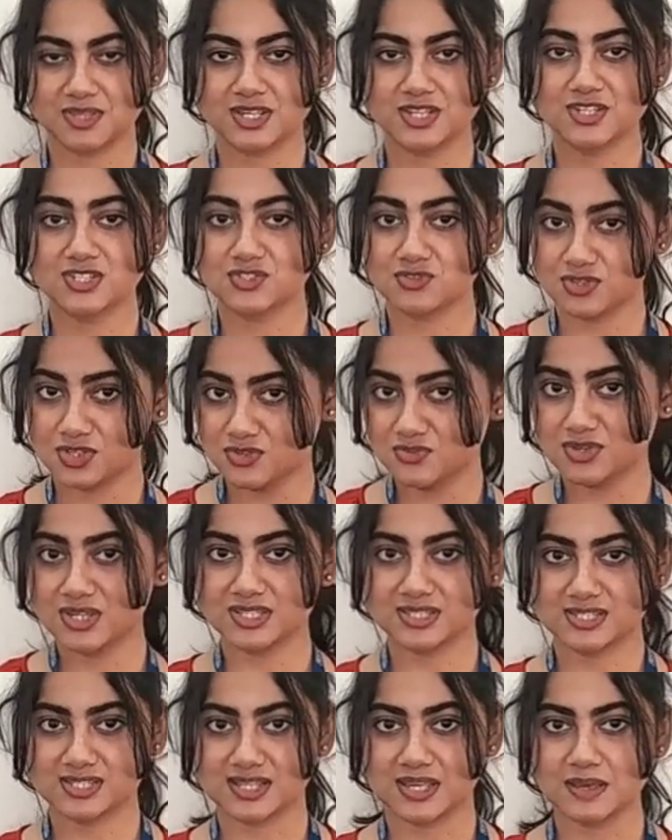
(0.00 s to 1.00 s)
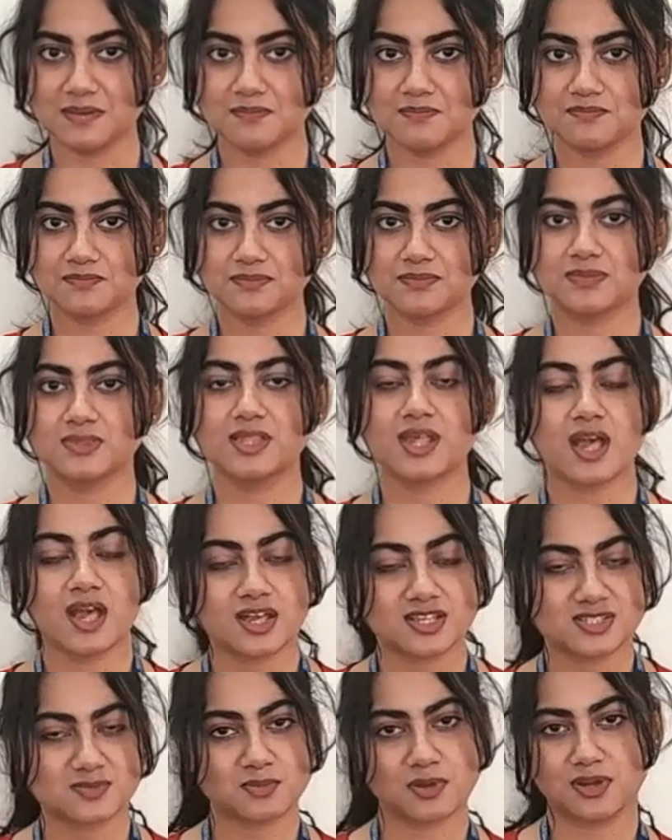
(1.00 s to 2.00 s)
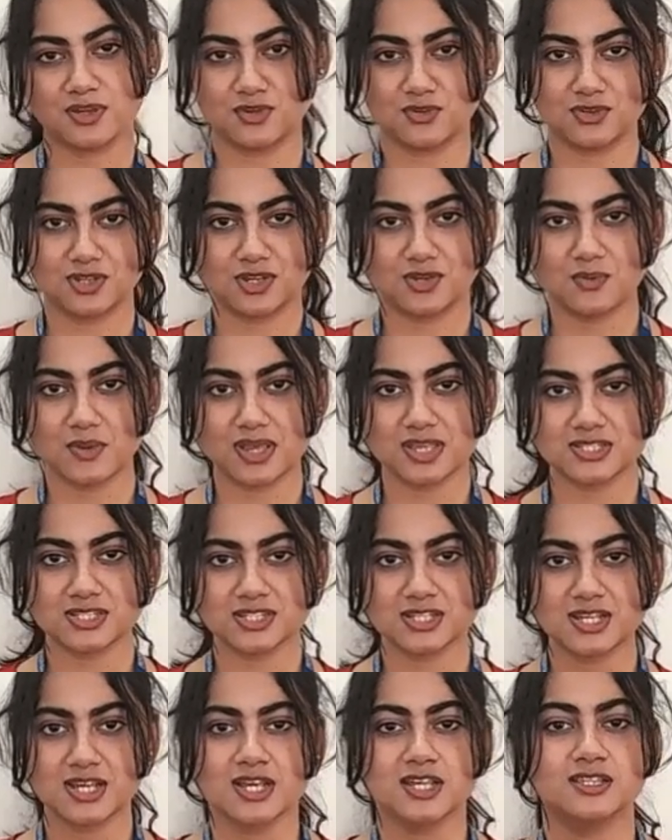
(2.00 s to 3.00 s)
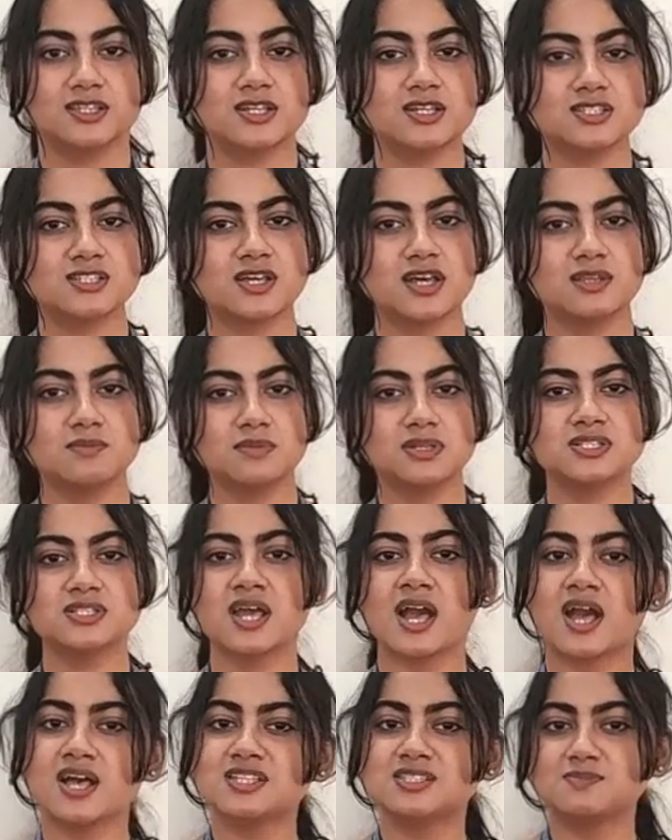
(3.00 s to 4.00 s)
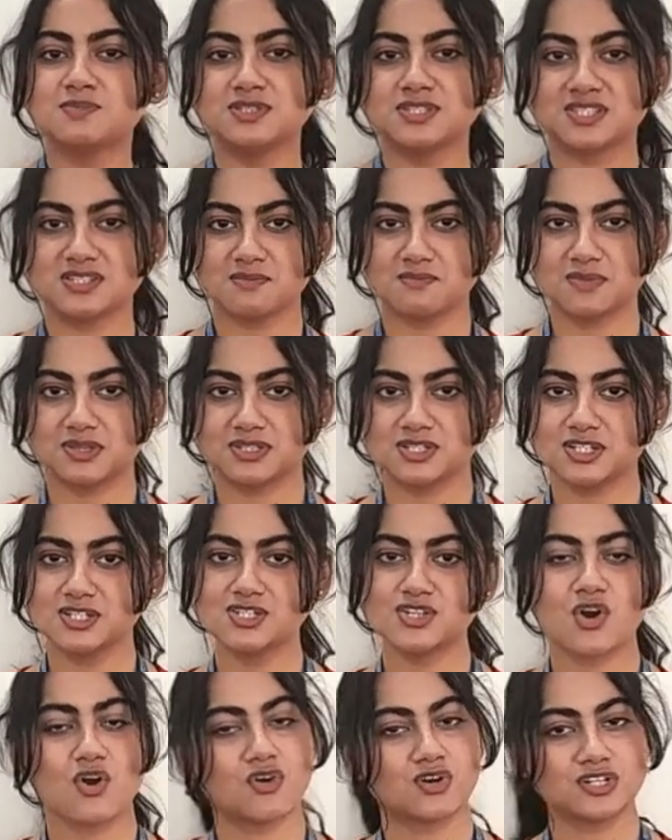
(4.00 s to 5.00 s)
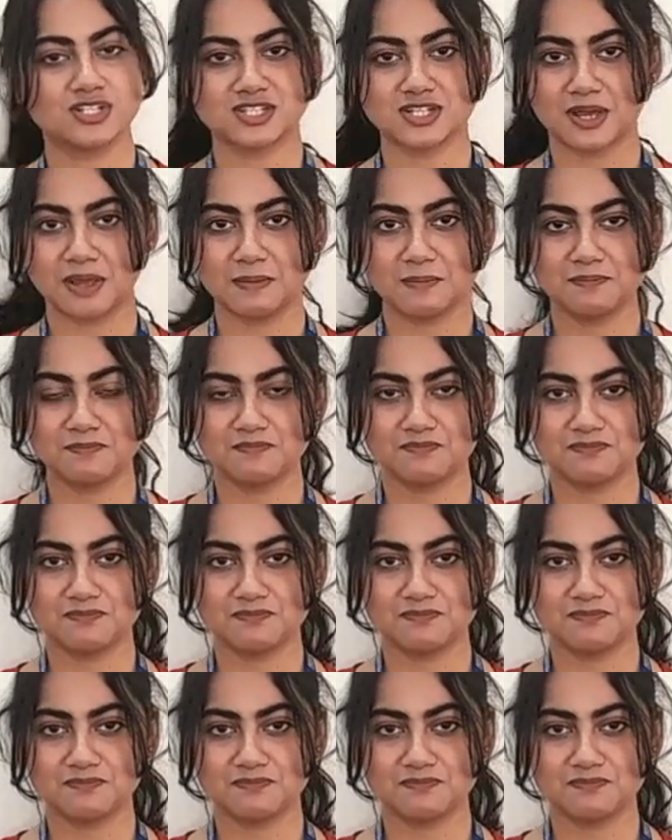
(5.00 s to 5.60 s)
So you can say, "As per your request, the assignment has been submitted on time."